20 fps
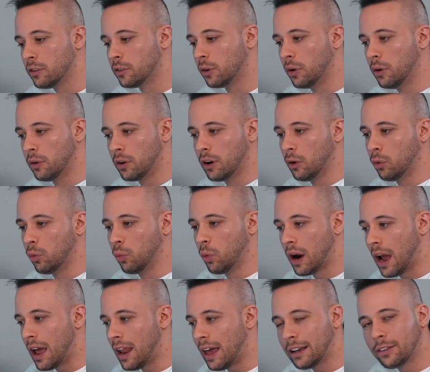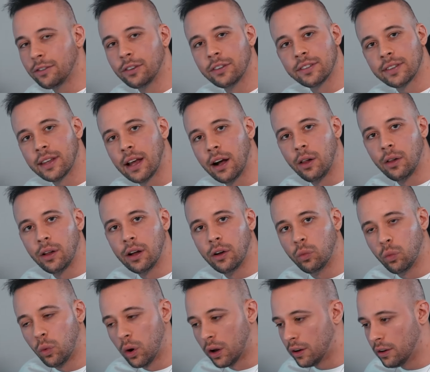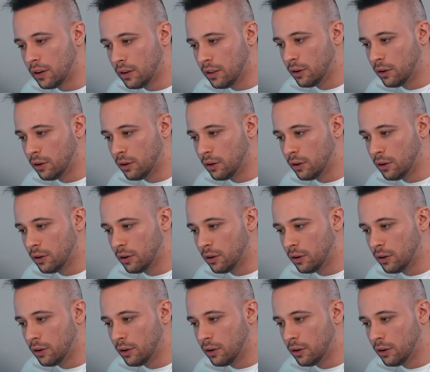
So what I like to sell, and what,